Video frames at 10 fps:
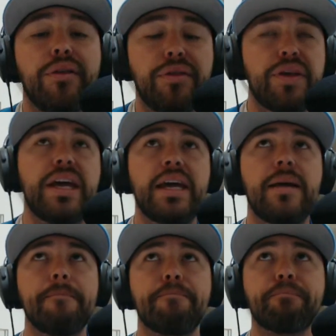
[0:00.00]

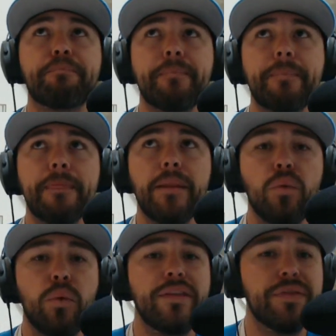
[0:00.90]
the
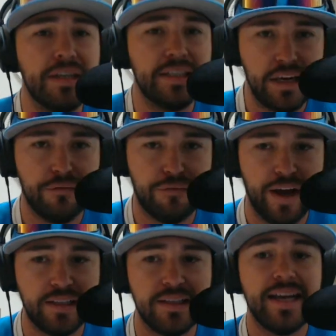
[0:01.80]

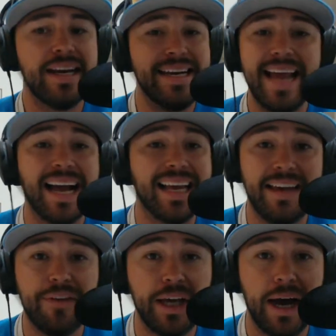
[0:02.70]
defense not
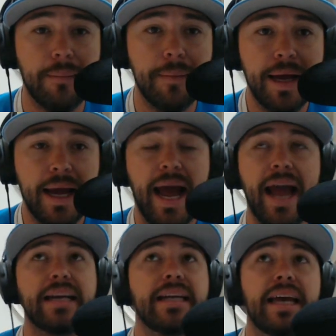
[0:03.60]
giving up
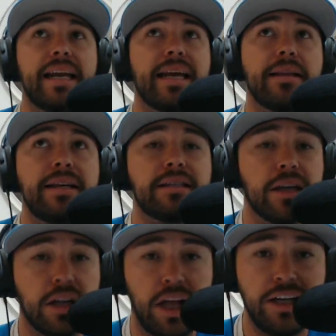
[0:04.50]
and getting at least the
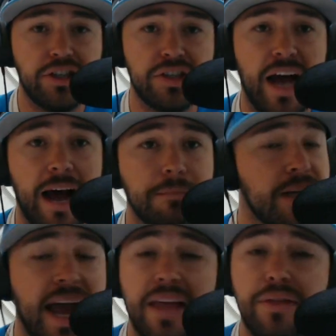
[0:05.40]
clutch stops
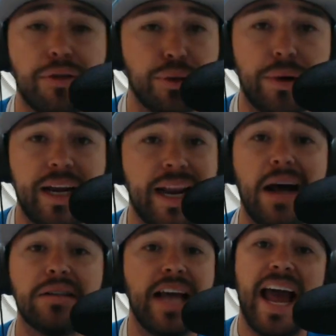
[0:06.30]
and the 3 and
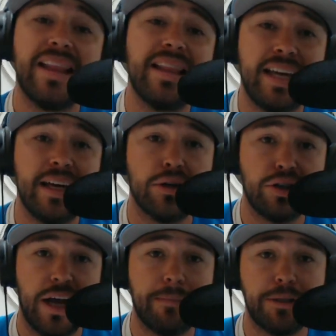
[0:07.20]
outs and the
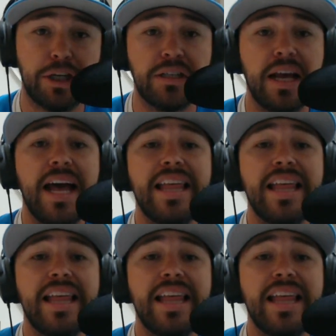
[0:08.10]
interceptions,